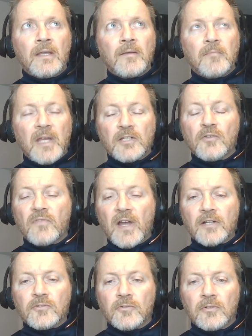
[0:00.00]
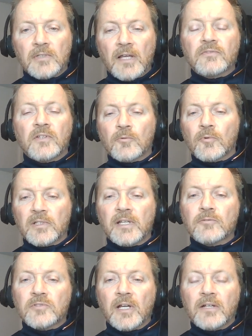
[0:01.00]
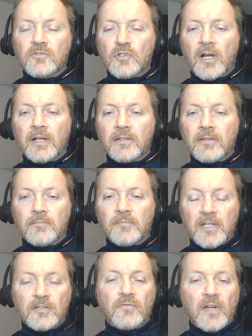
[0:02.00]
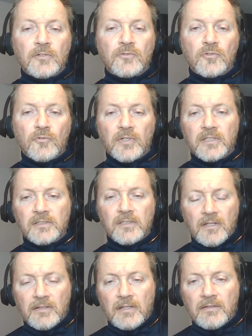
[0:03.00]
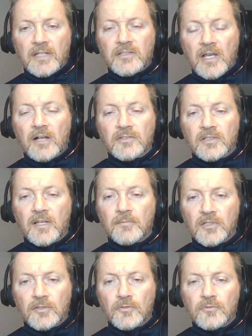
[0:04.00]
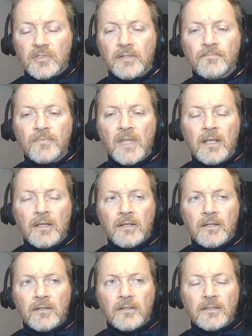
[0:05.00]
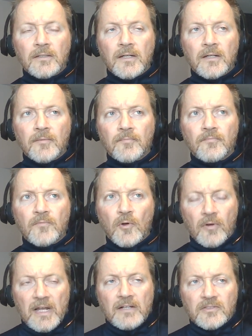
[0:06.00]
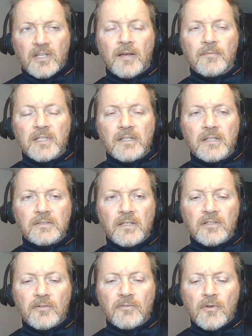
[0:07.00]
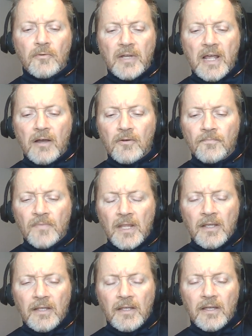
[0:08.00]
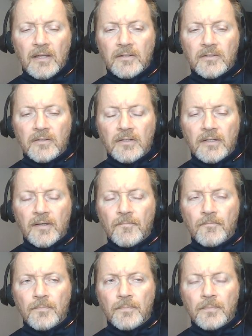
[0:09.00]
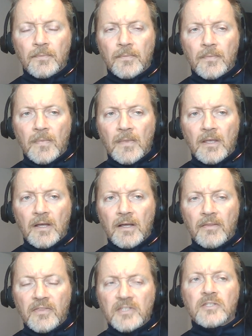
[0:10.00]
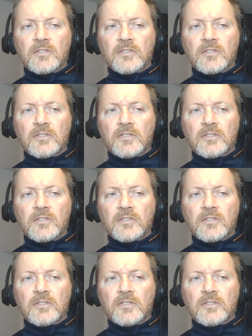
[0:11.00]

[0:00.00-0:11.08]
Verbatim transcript: manufacturer left in the world outside of China that manufactures creatine, and that's AlzChem Degussa, uh, um, or AlzChem as, as, they're known now. And um, this is